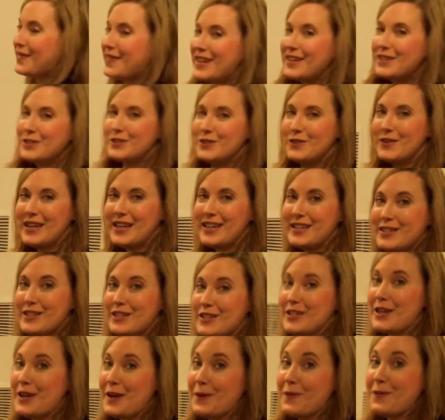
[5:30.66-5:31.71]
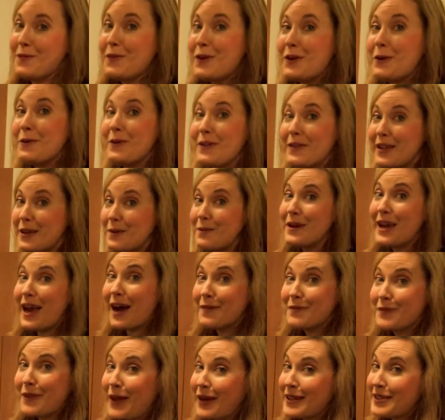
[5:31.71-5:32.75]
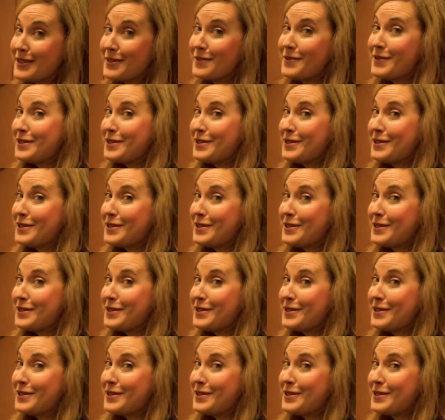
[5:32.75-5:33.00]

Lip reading: that you need to do. Frequently, we have lots of